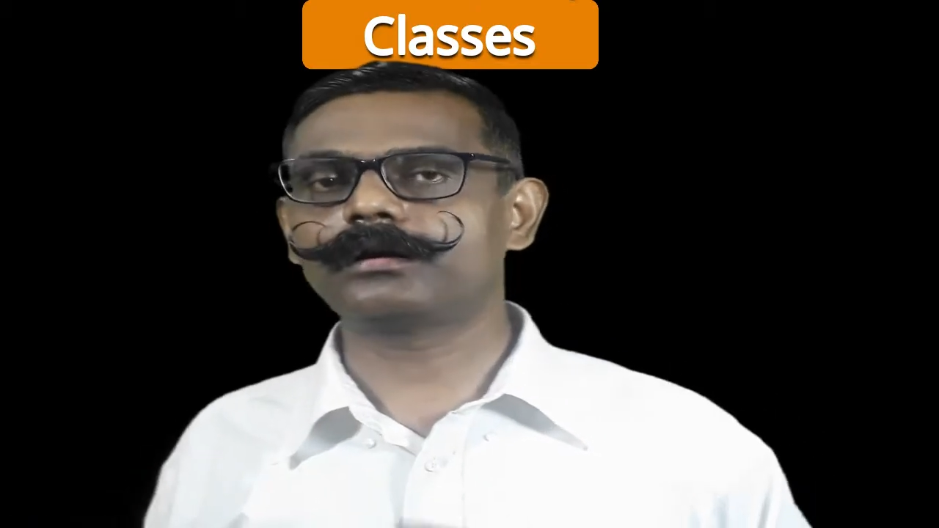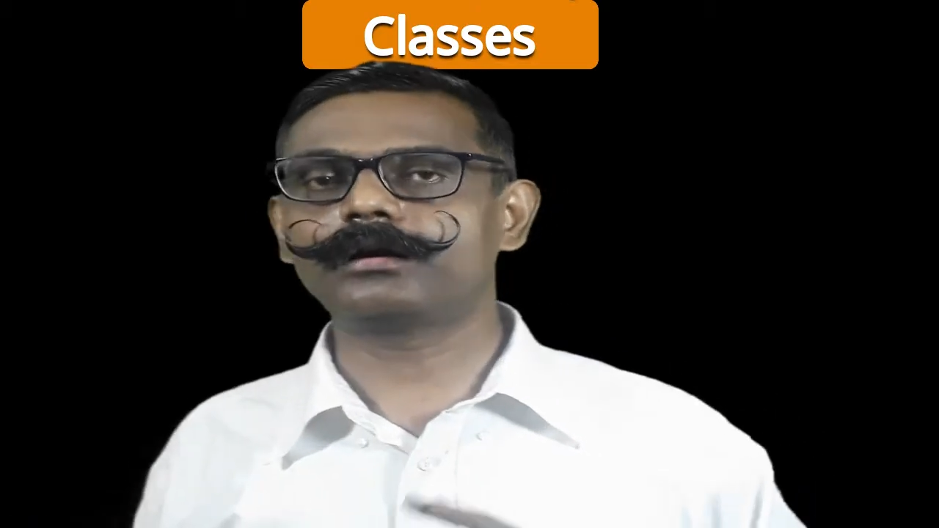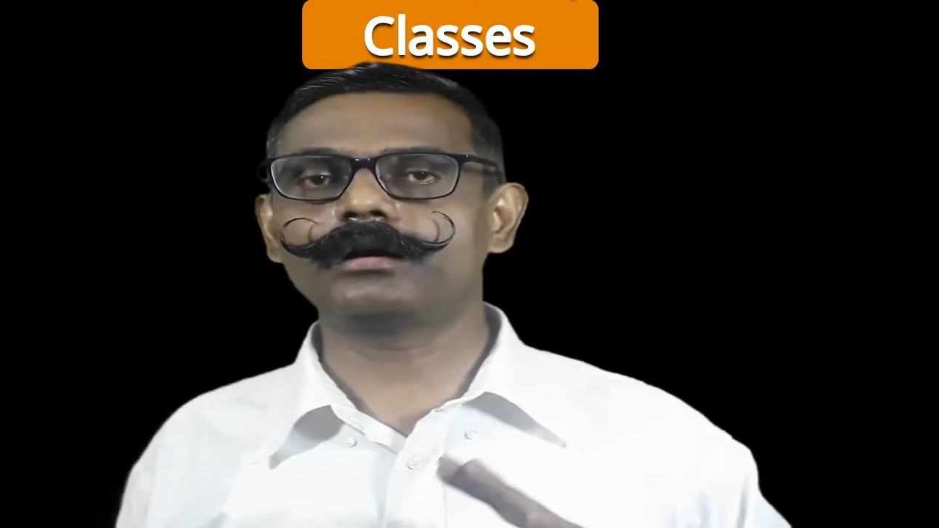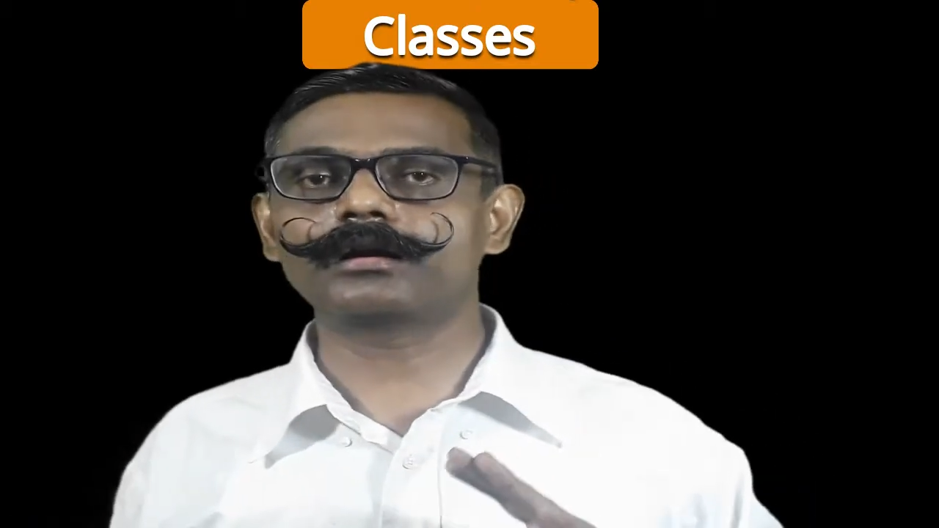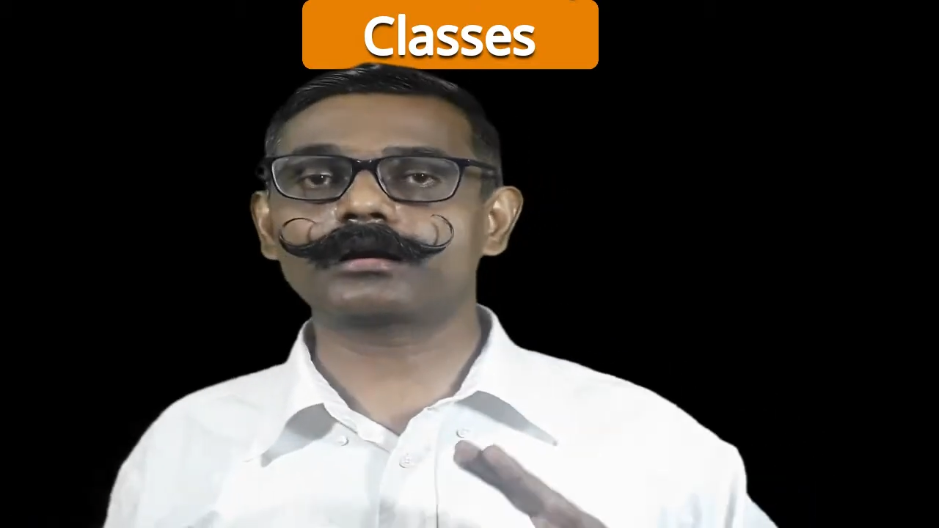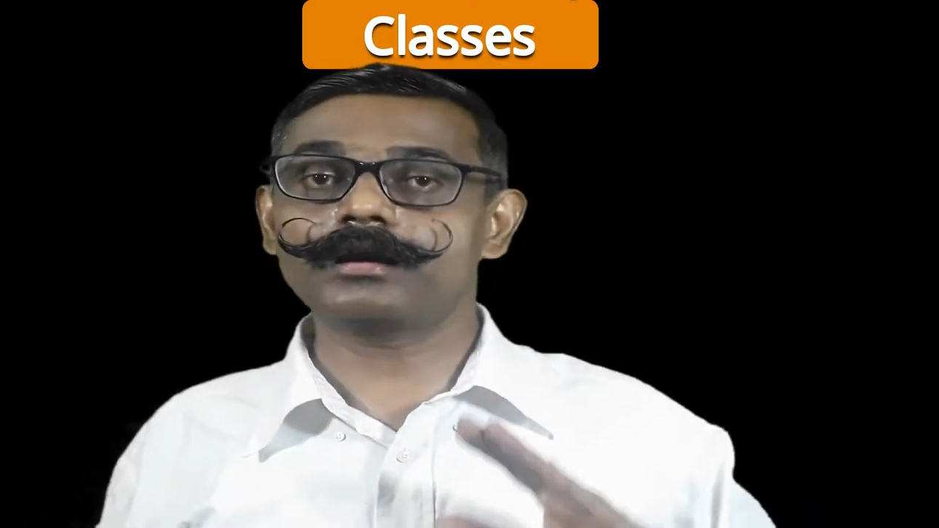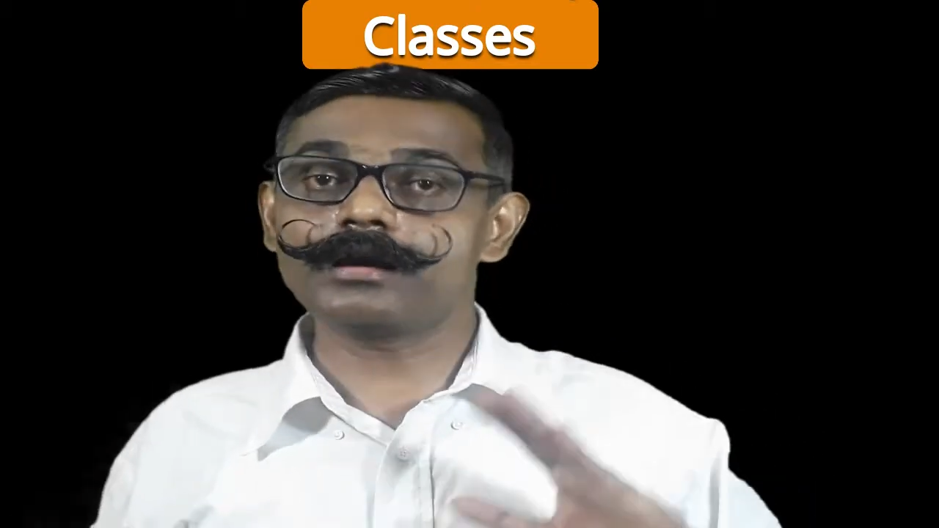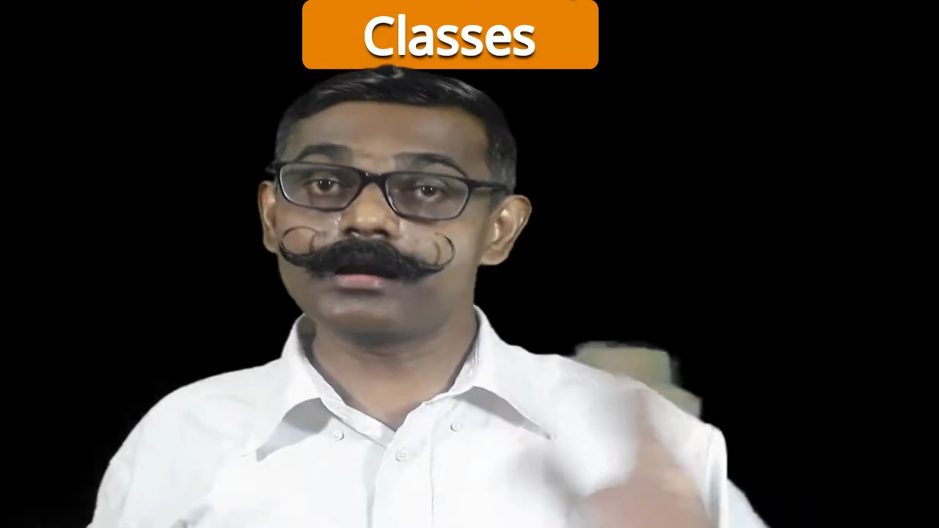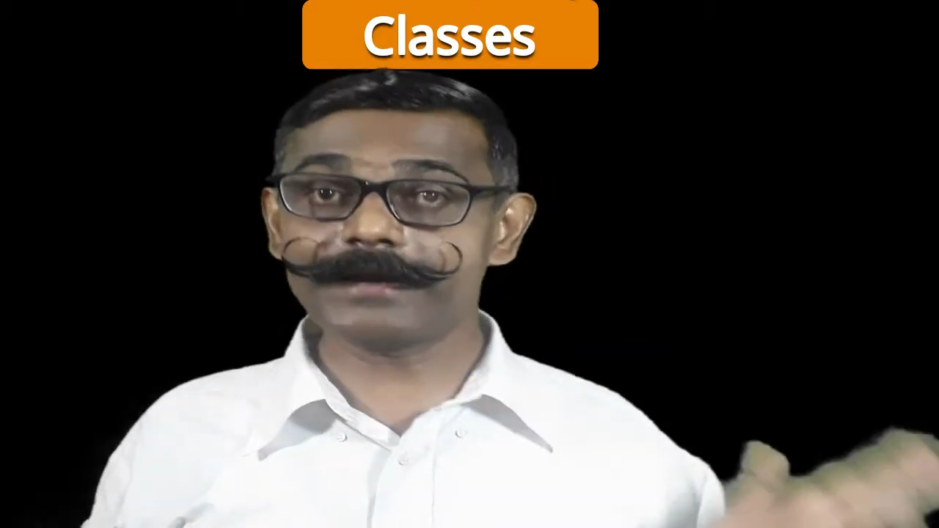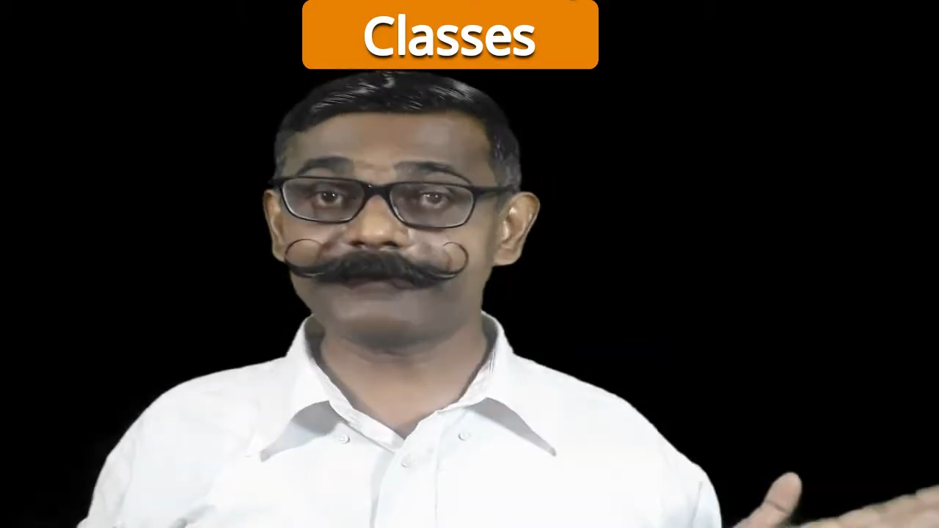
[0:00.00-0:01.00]
or
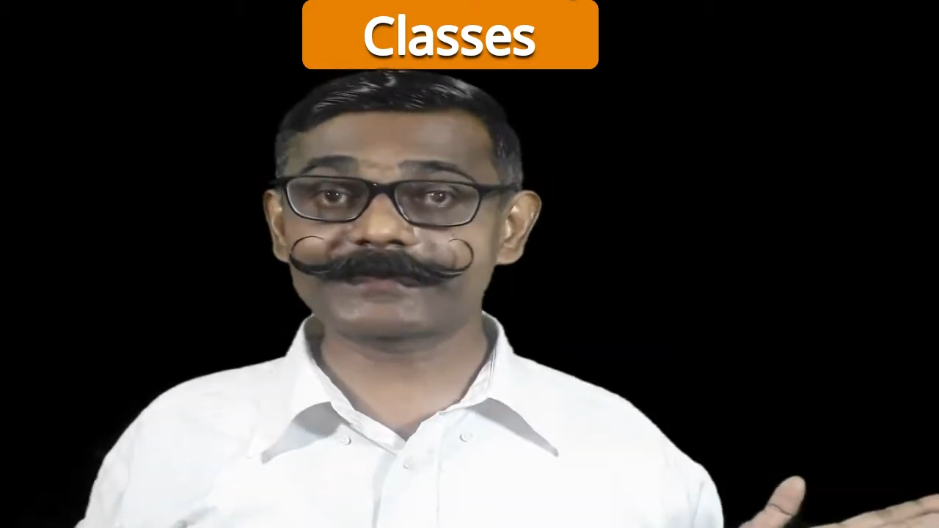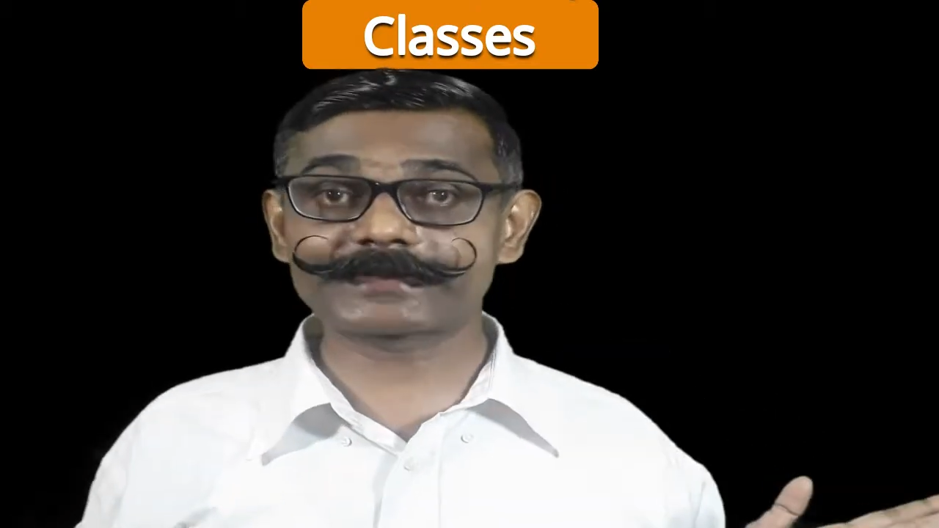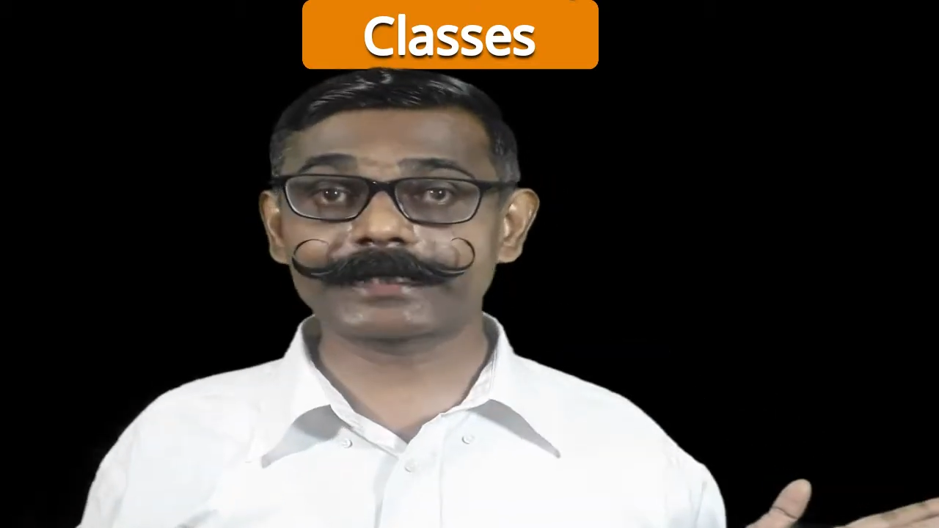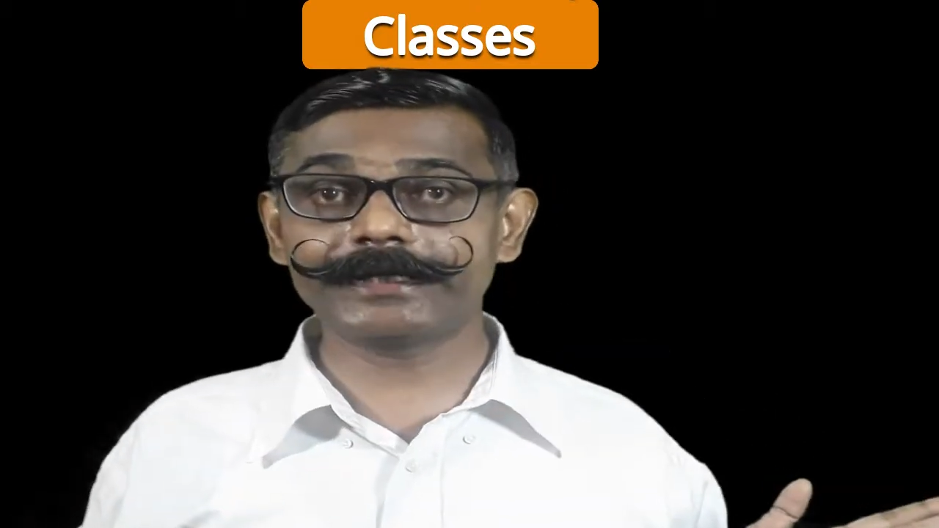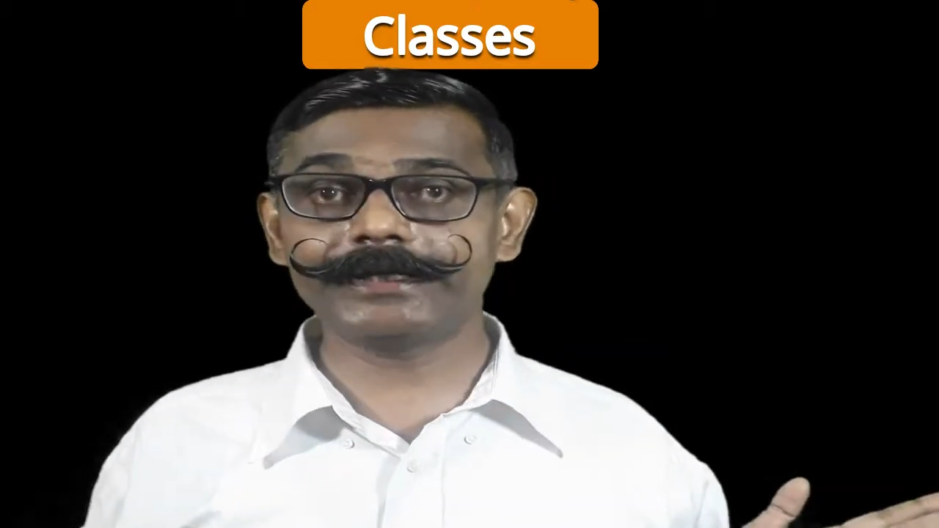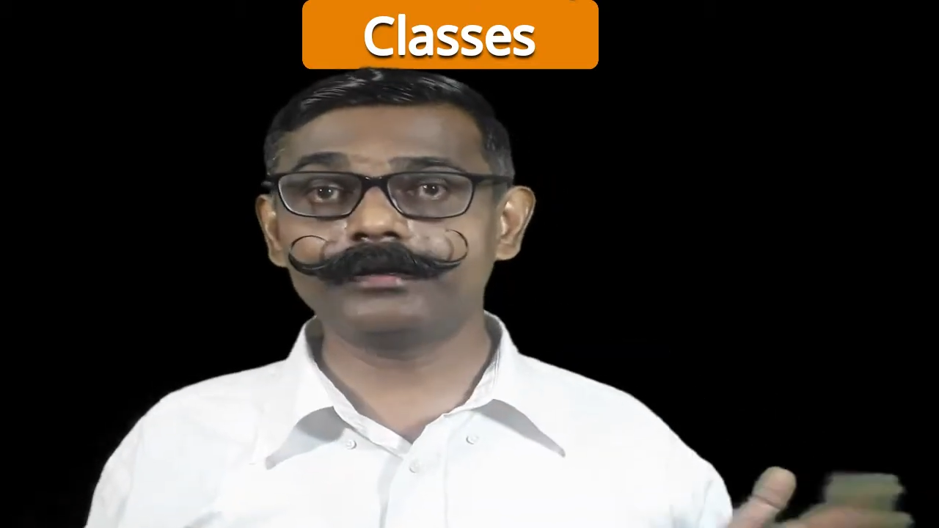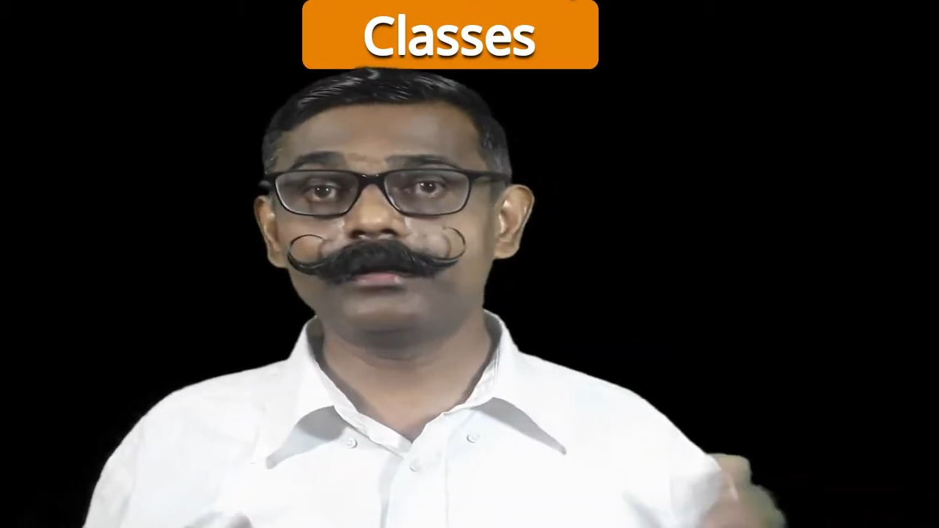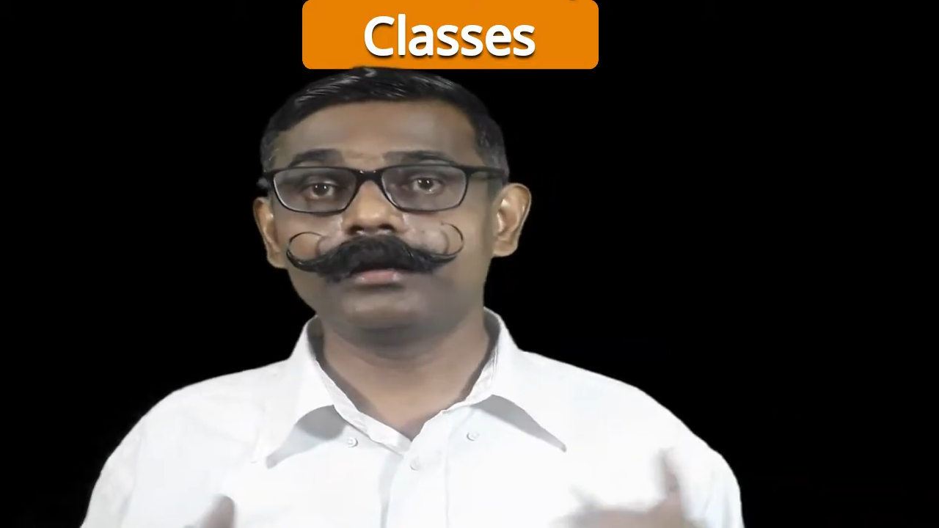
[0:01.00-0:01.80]
left side,